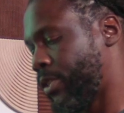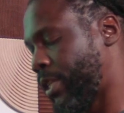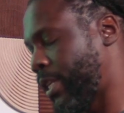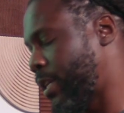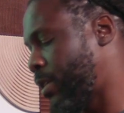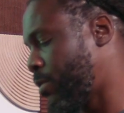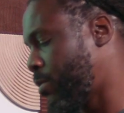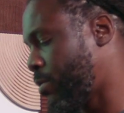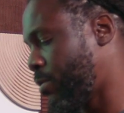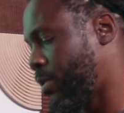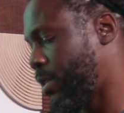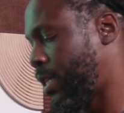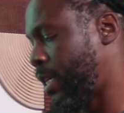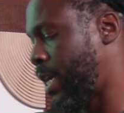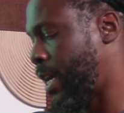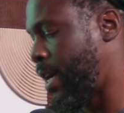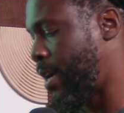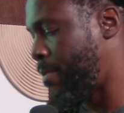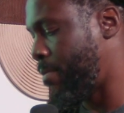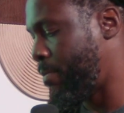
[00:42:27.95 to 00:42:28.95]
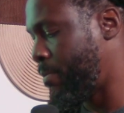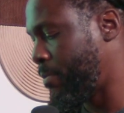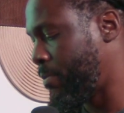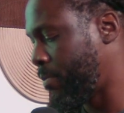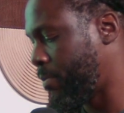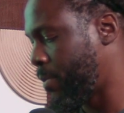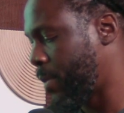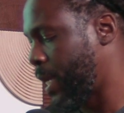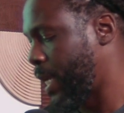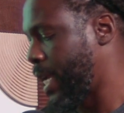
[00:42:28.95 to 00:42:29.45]
So um
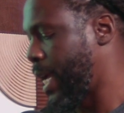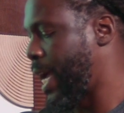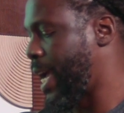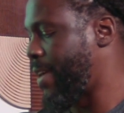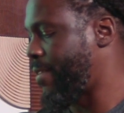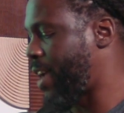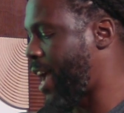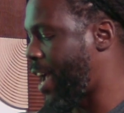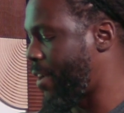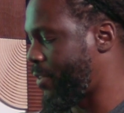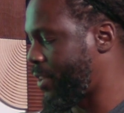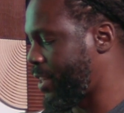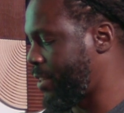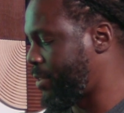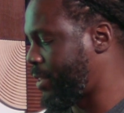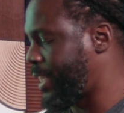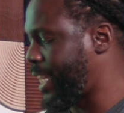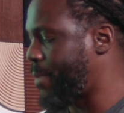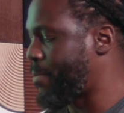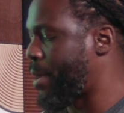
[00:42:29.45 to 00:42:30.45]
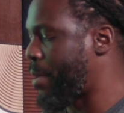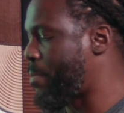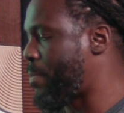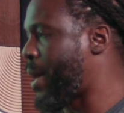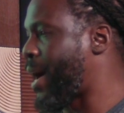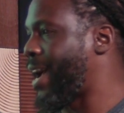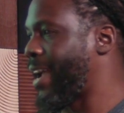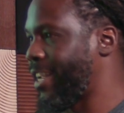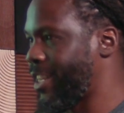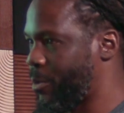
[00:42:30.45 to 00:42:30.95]
I, I have to state my
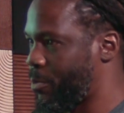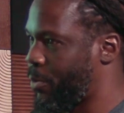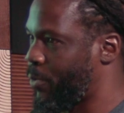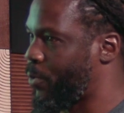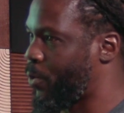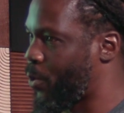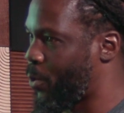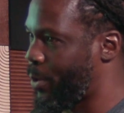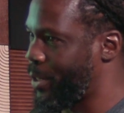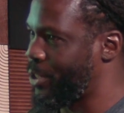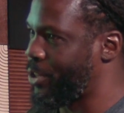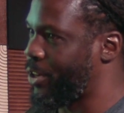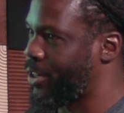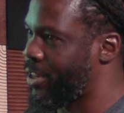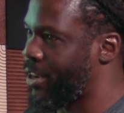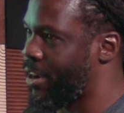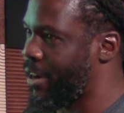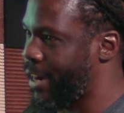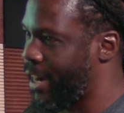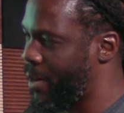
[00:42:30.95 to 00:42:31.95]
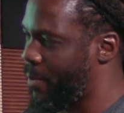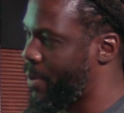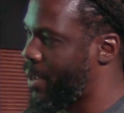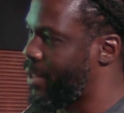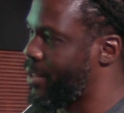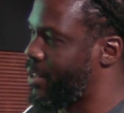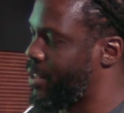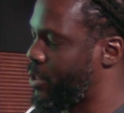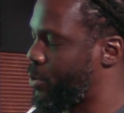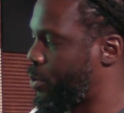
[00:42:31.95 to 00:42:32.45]
bias before we start talking about
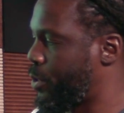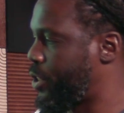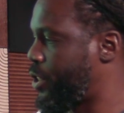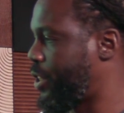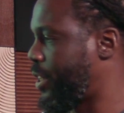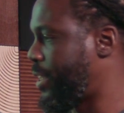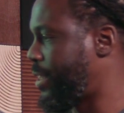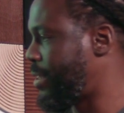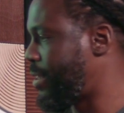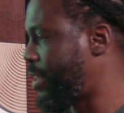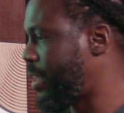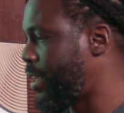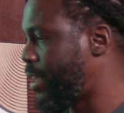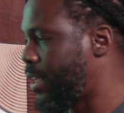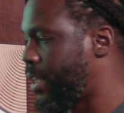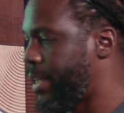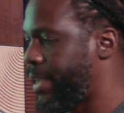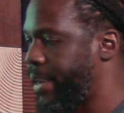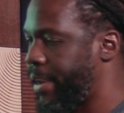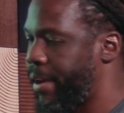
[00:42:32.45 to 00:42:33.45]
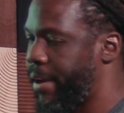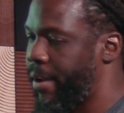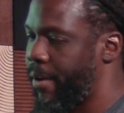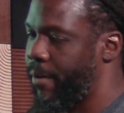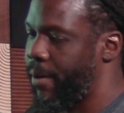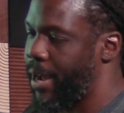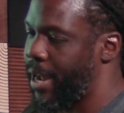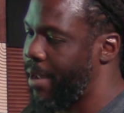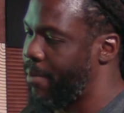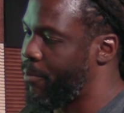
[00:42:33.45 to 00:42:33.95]
okay. this, which is, you
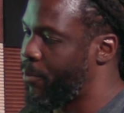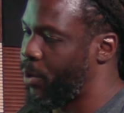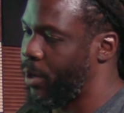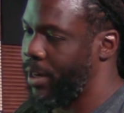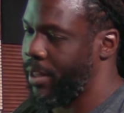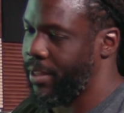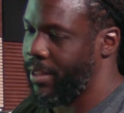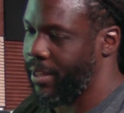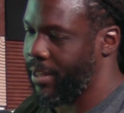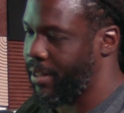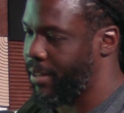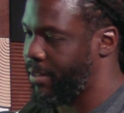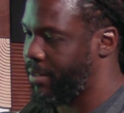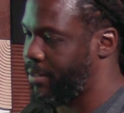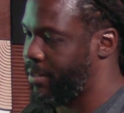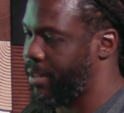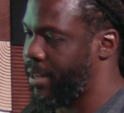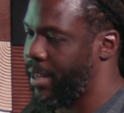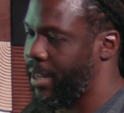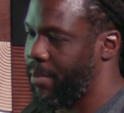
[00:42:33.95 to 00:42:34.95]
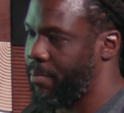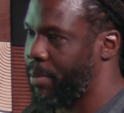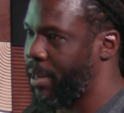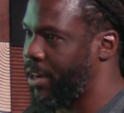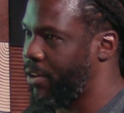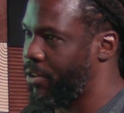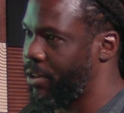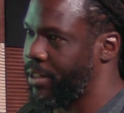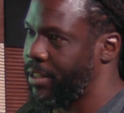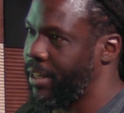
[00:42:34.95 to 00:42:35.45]
know, I'm one of these uh,
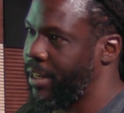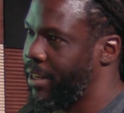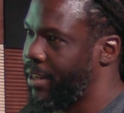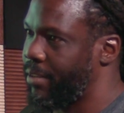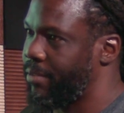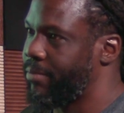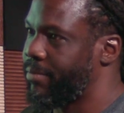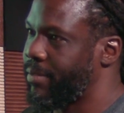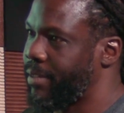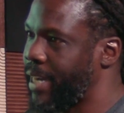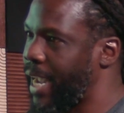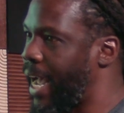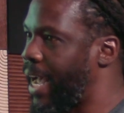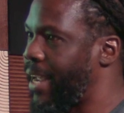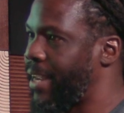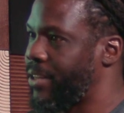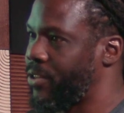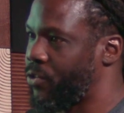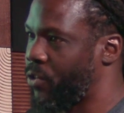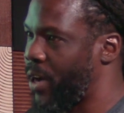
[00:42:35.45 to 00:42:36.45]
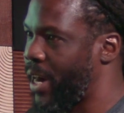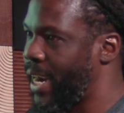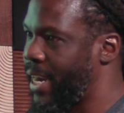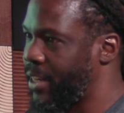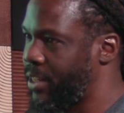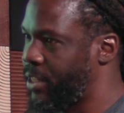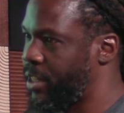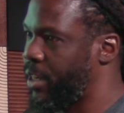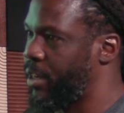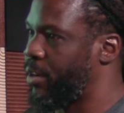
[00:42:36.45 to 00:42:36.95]
Peter Attia guys, right? Yeah.
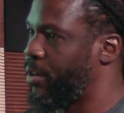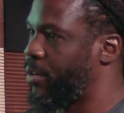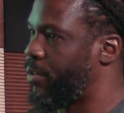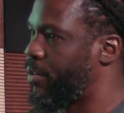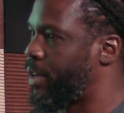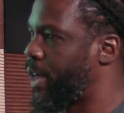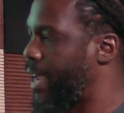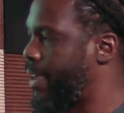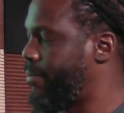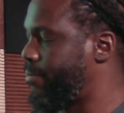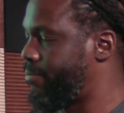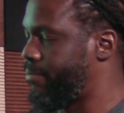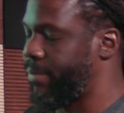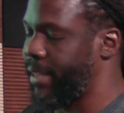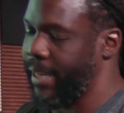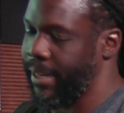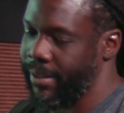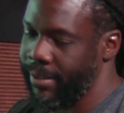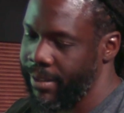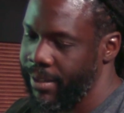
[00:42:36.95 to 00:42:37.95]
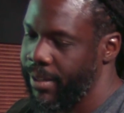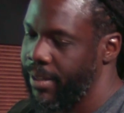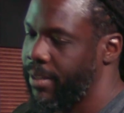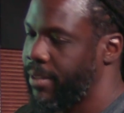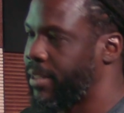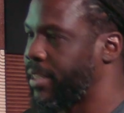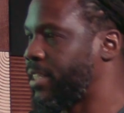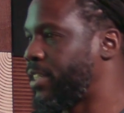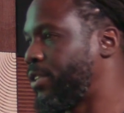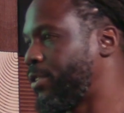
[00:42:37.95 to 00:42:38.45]
So yeah. I like
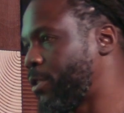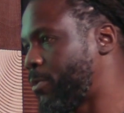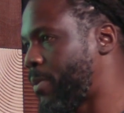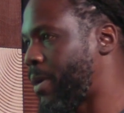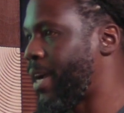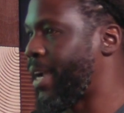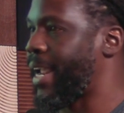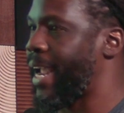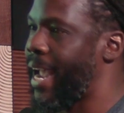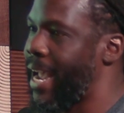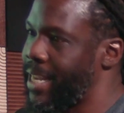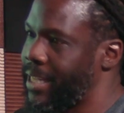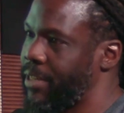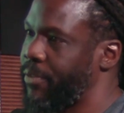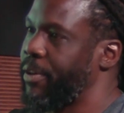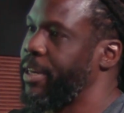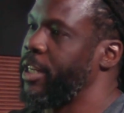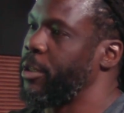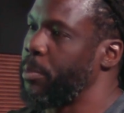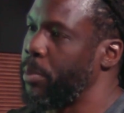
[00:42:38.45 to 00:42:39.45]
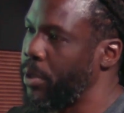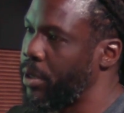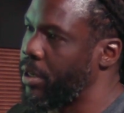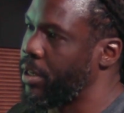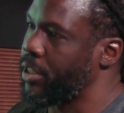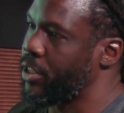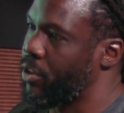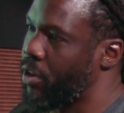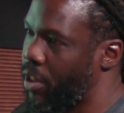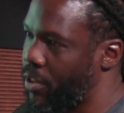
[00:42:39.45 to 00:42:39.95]
listen to his podcast, I read his
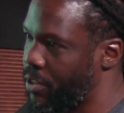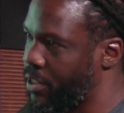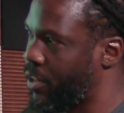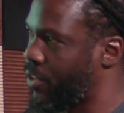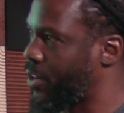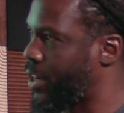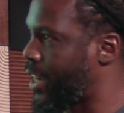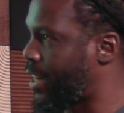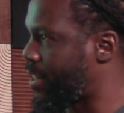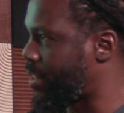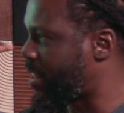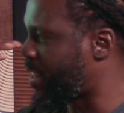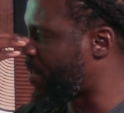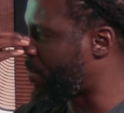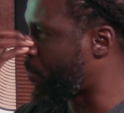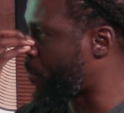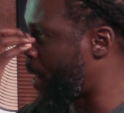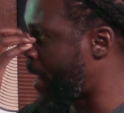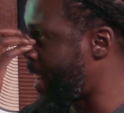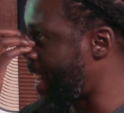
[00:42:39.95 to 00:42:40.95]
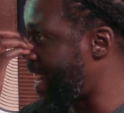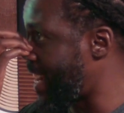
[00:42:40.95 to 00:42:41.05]
books, and all this other mm-hmm. kind of stuff, right?